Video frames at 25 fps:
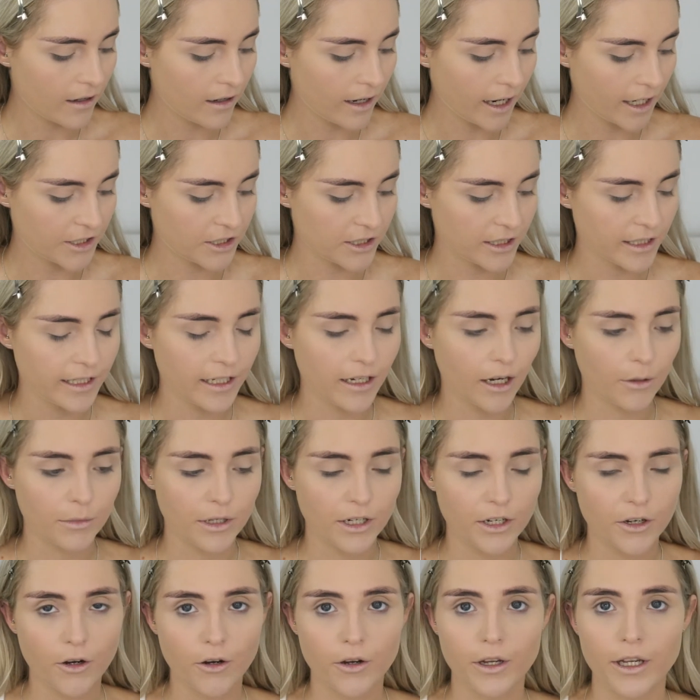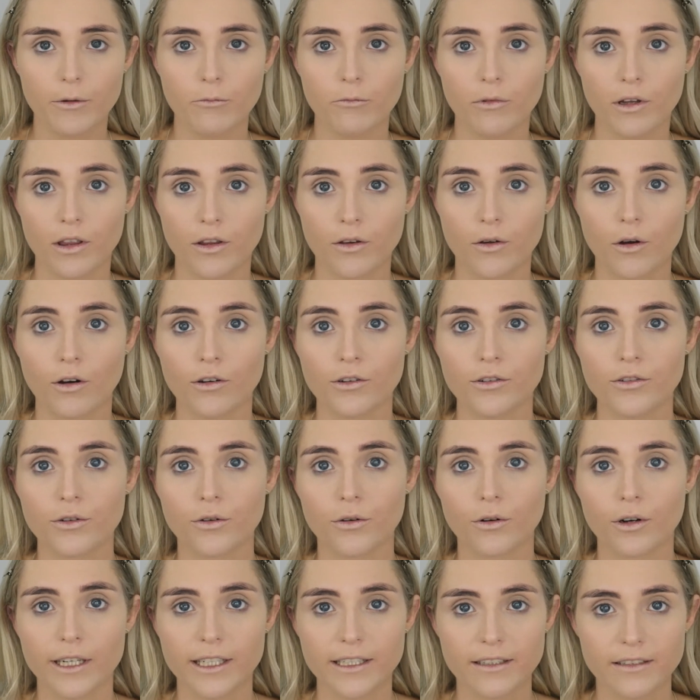Actually, I'm going to go in with
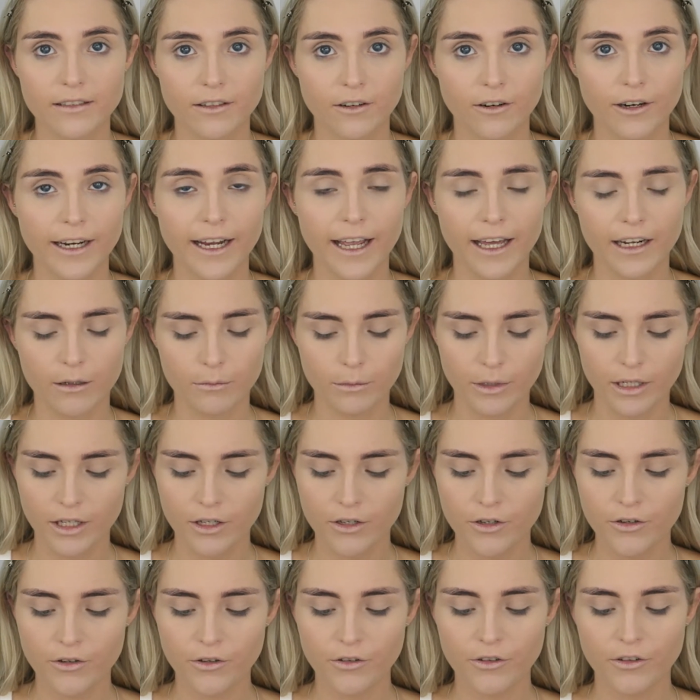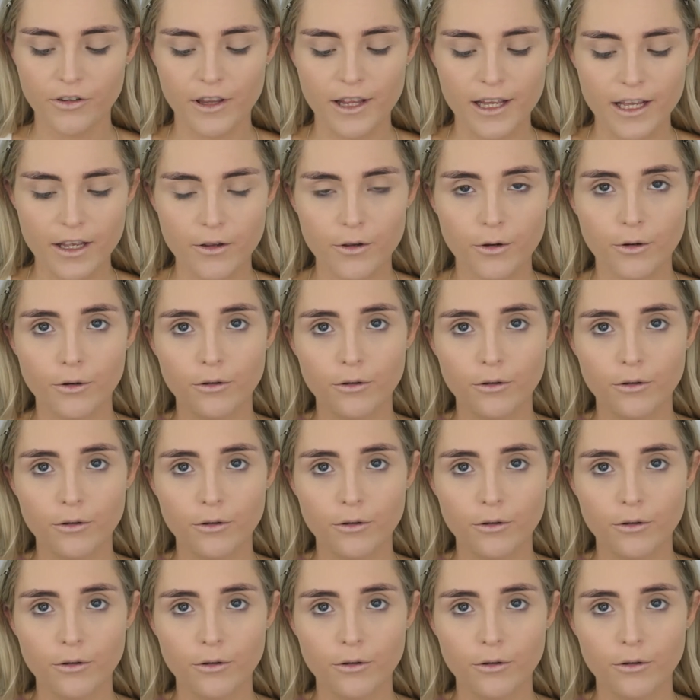contouring, sorry, and I'm going to use the